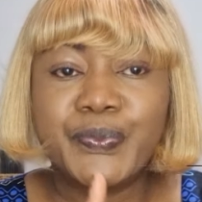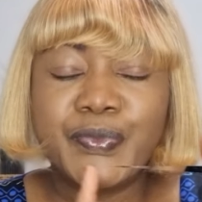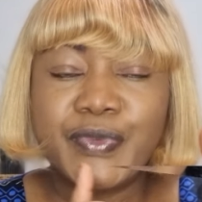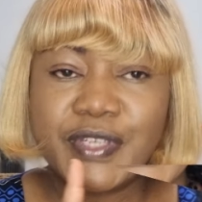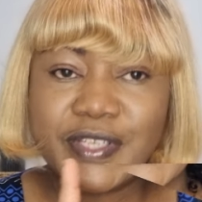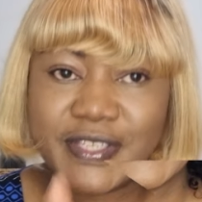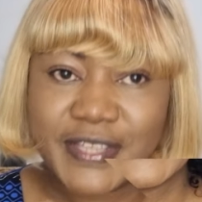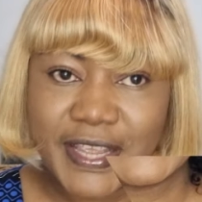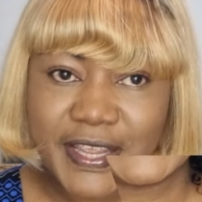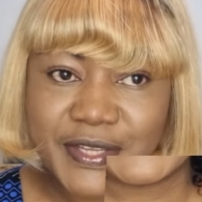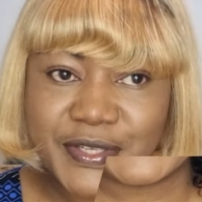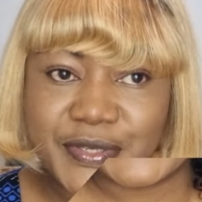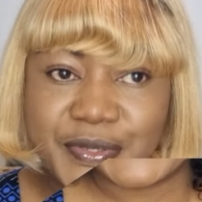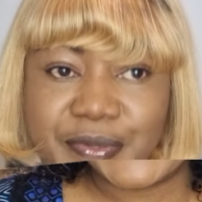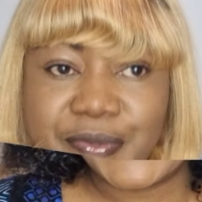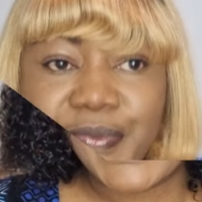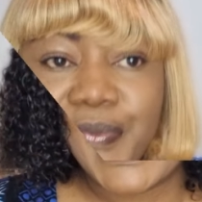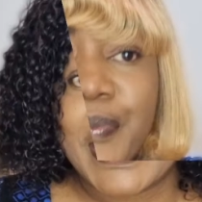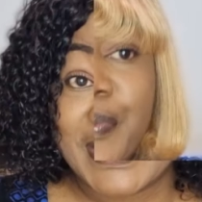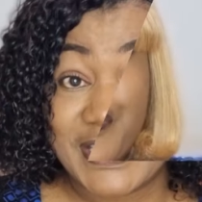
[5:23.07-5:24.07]
Stating, so
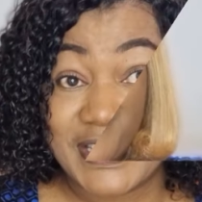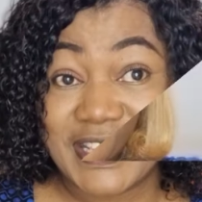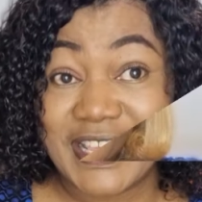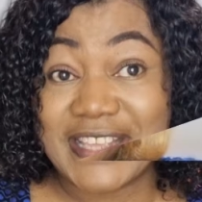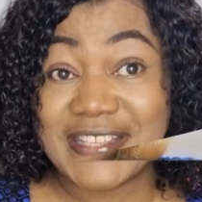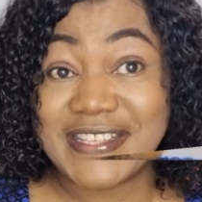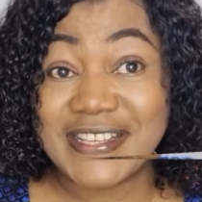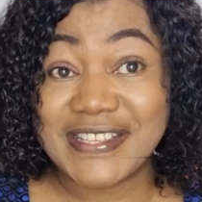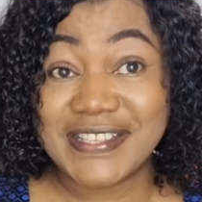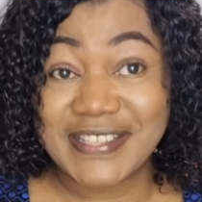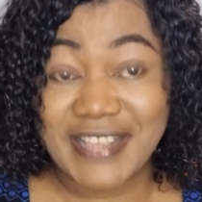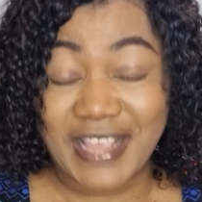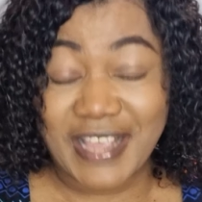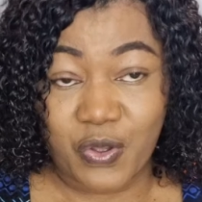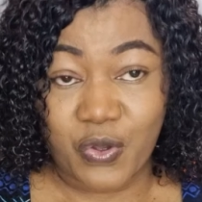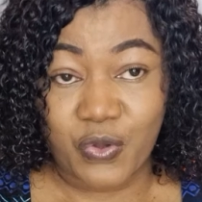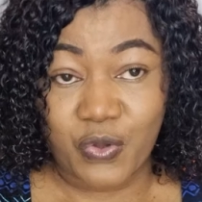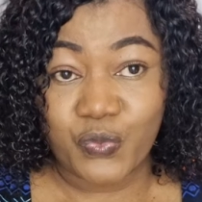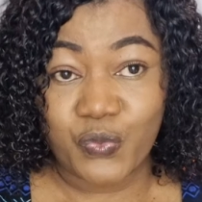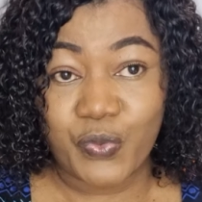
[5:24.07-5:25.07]
this is the
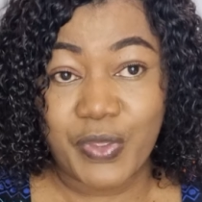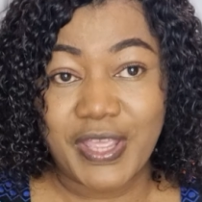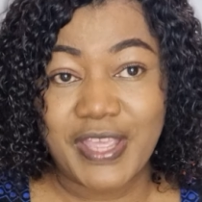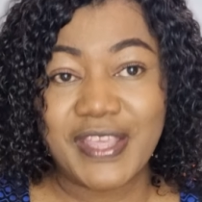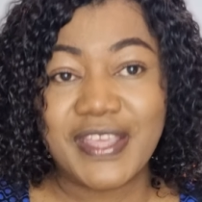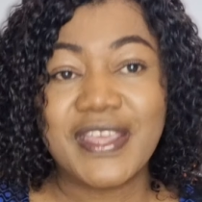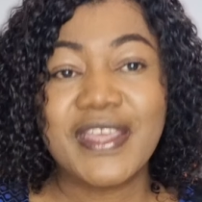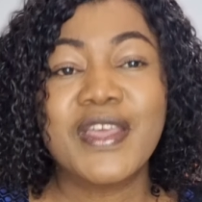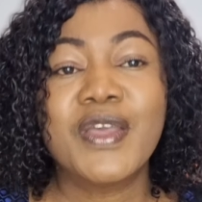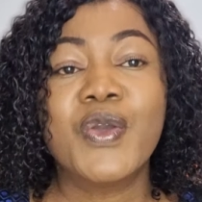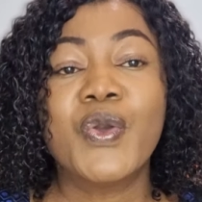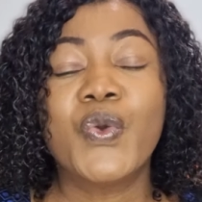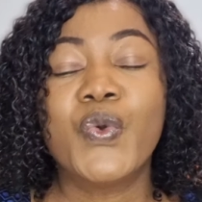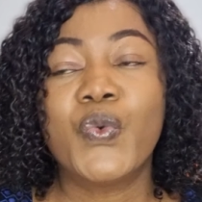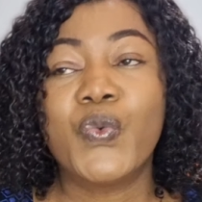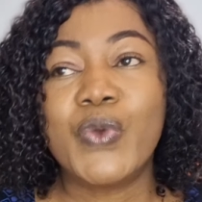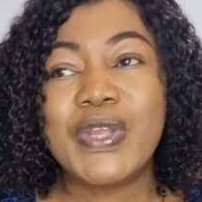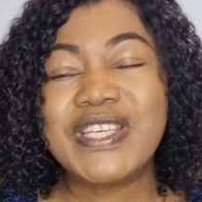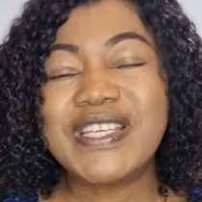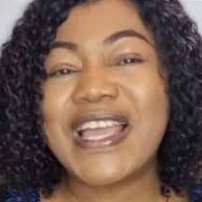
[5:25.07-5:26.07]
second wig,
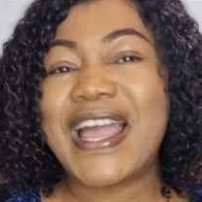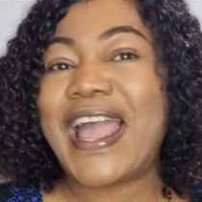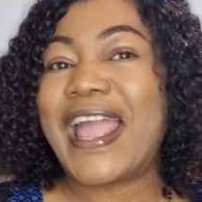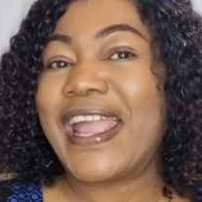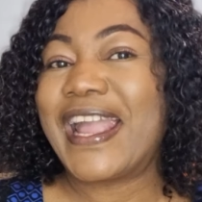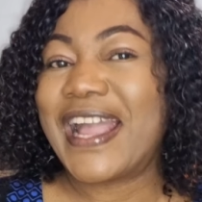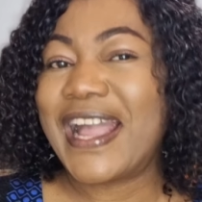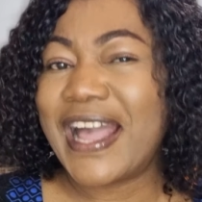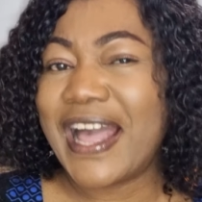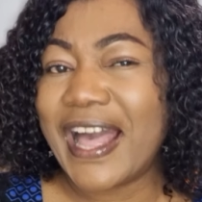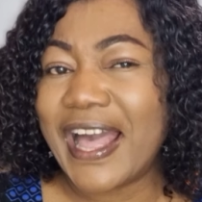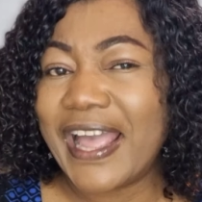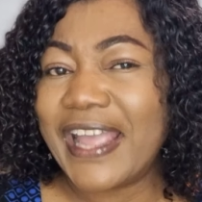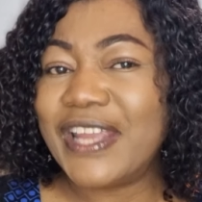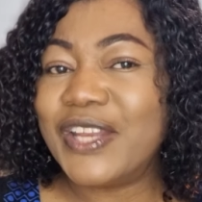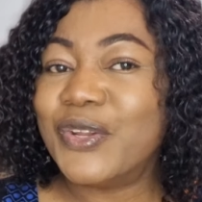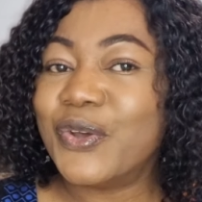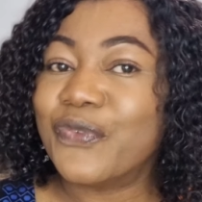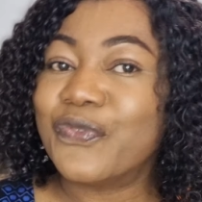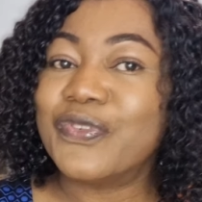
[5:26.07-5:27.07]
which I
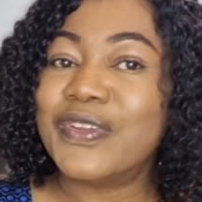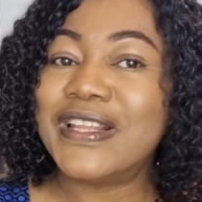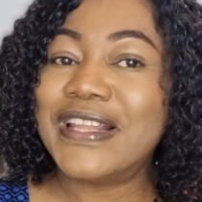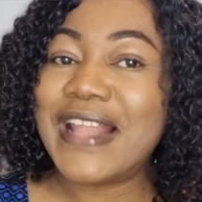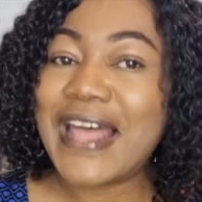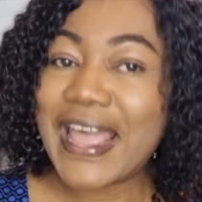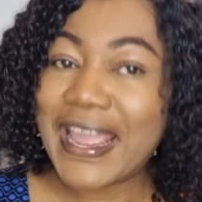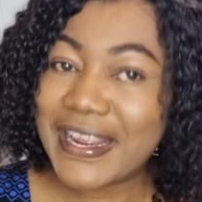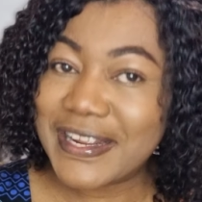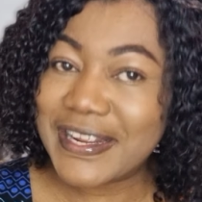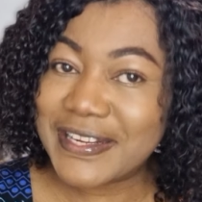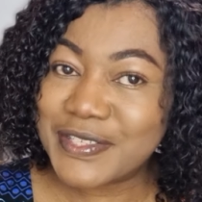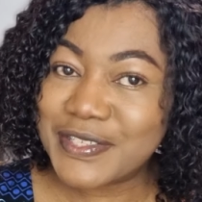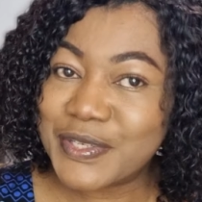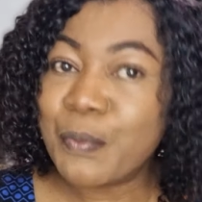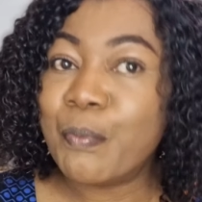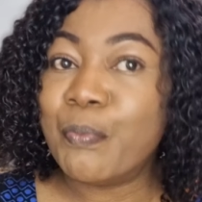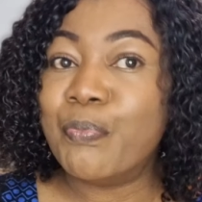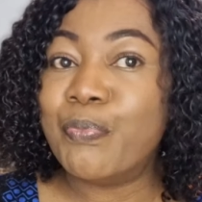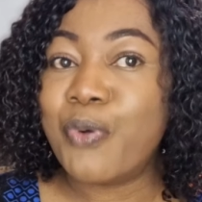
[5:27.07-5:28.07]
kind of liked,
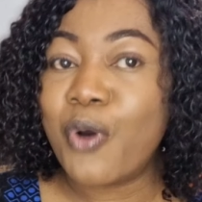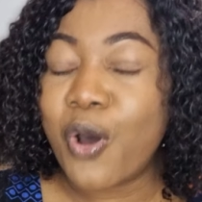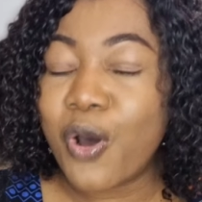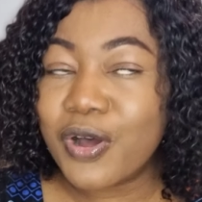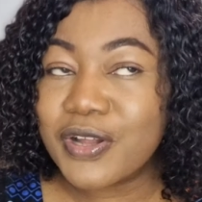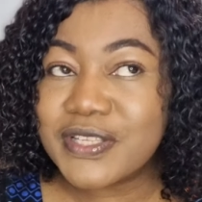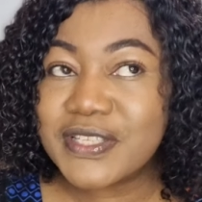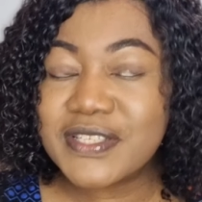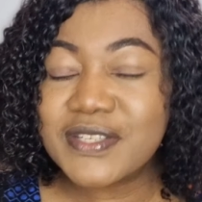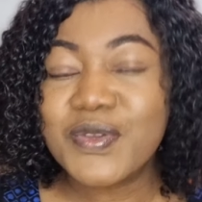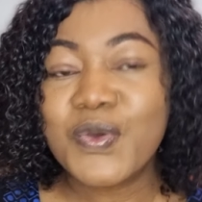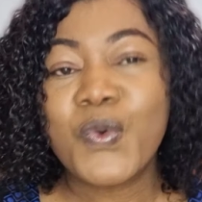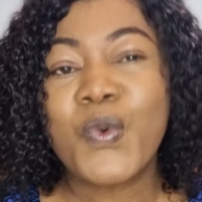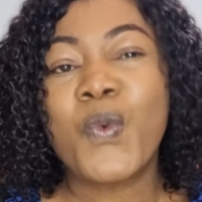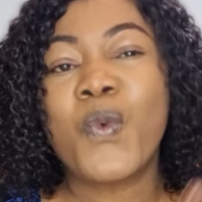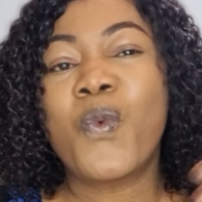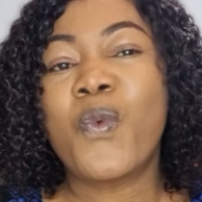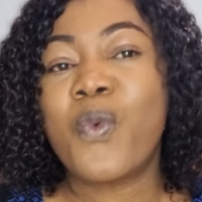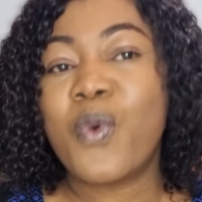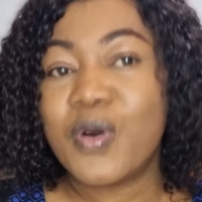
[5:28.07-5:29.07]
but
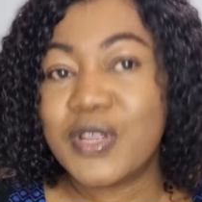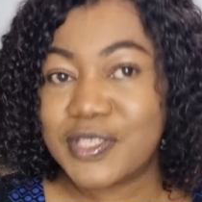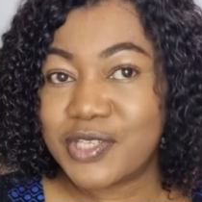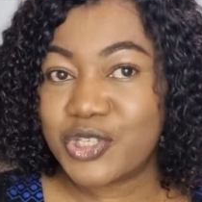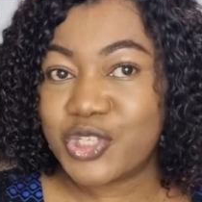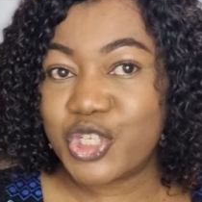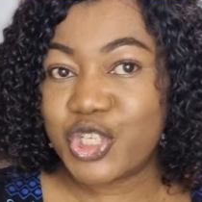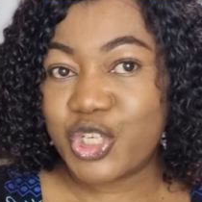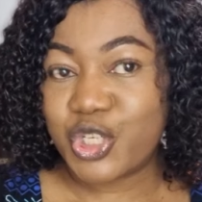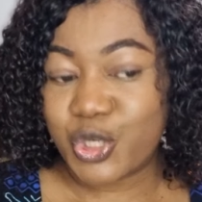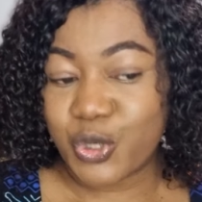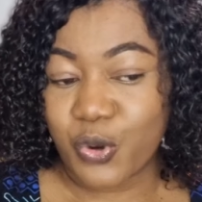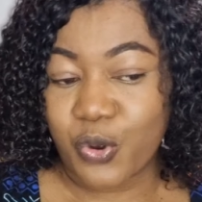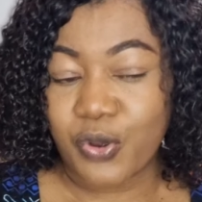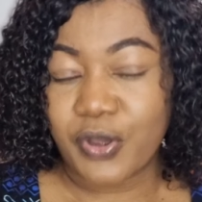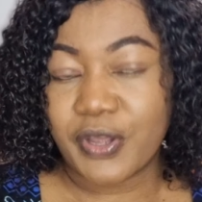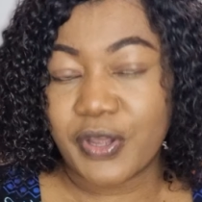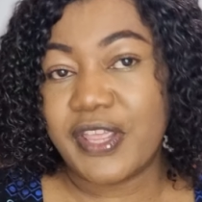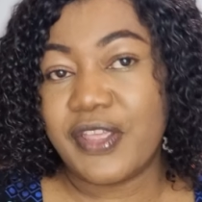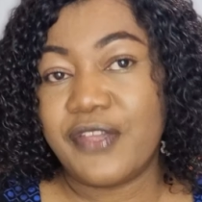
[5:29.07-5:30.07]
wasn't
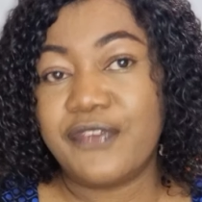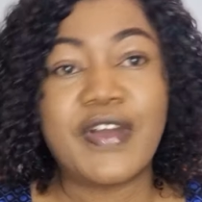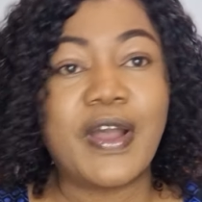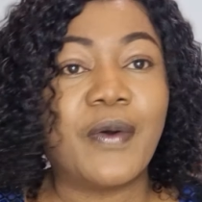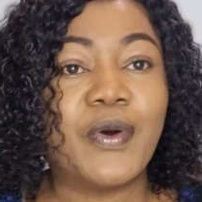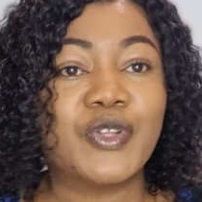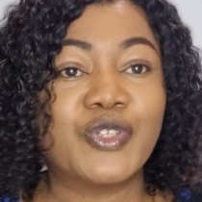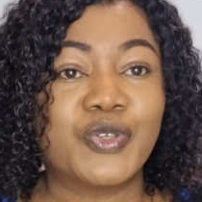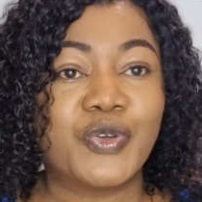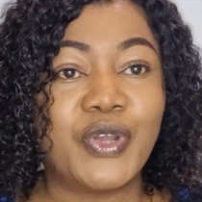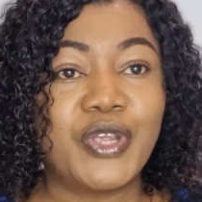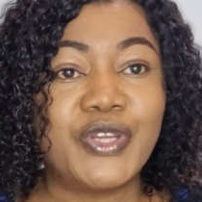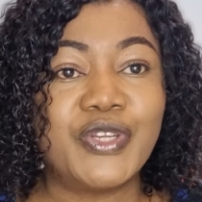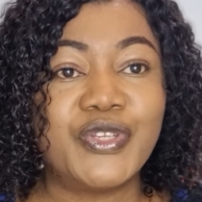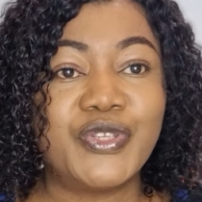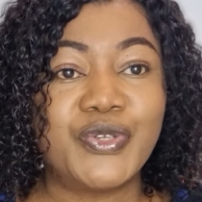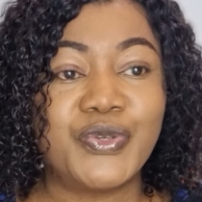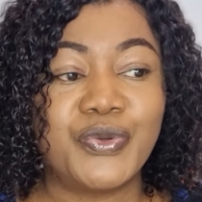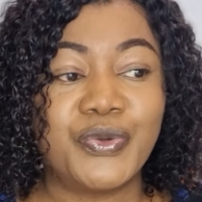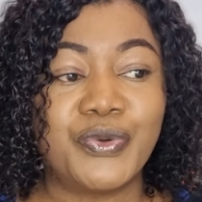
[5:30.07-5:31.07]
sure if I was going
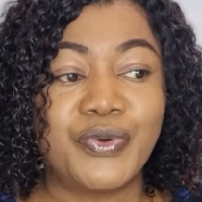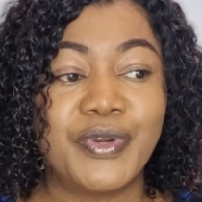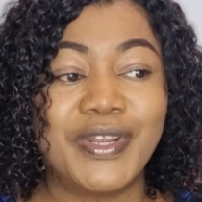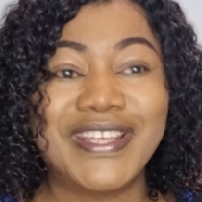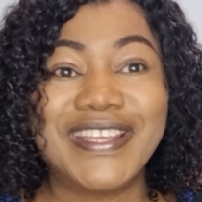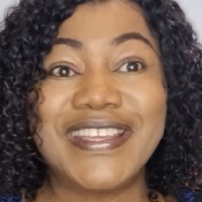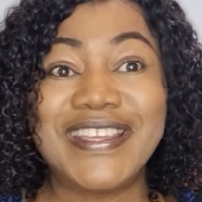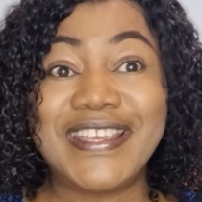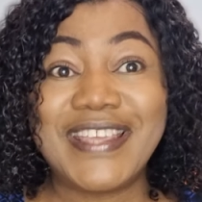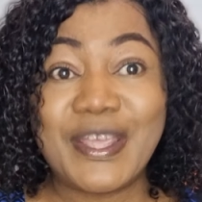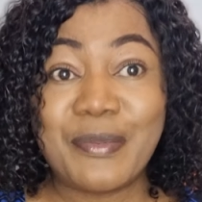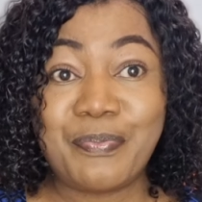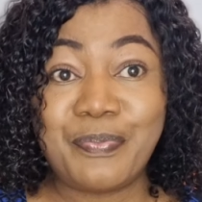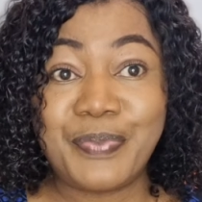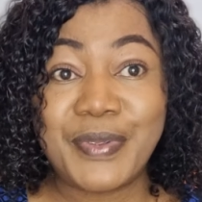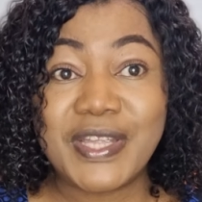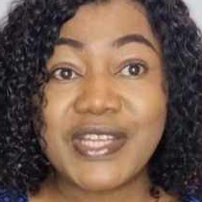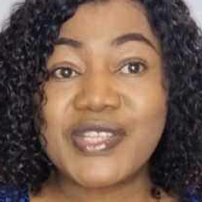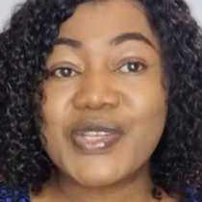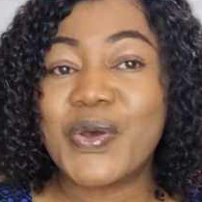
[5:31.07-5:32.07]
to keep
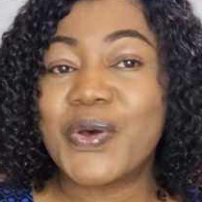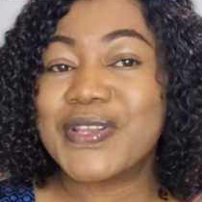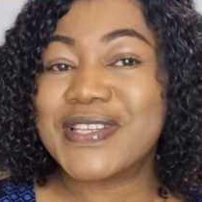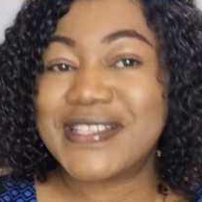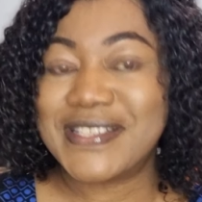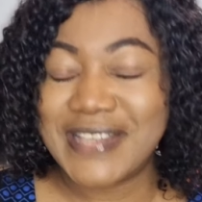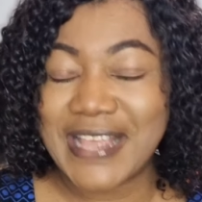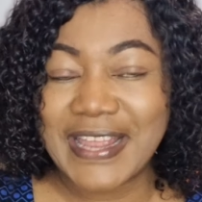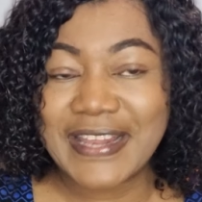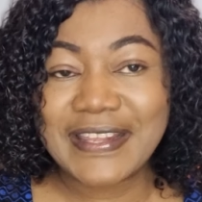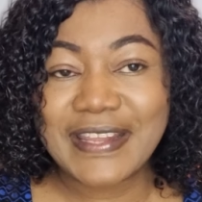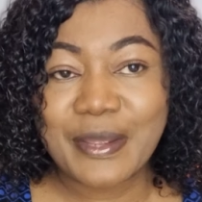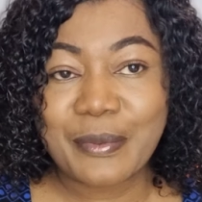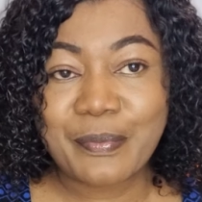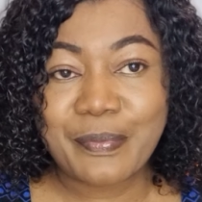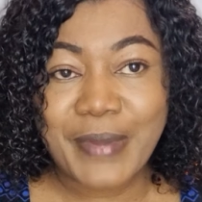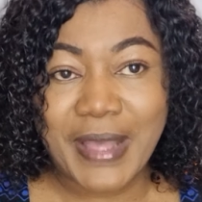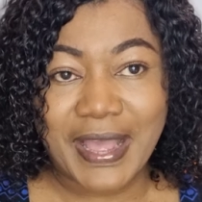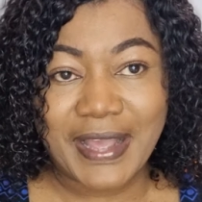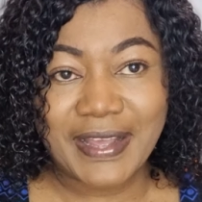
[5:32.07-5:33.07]
it or send it
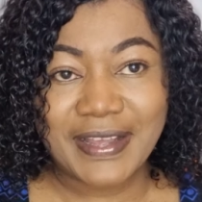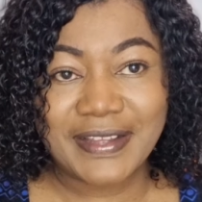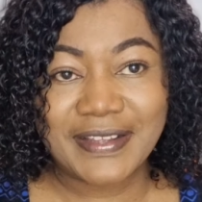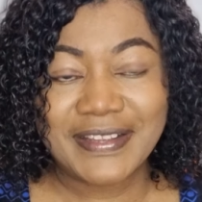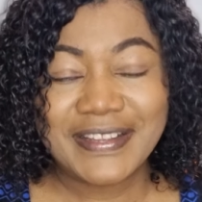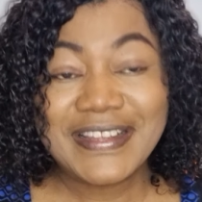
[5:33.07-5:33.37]
back.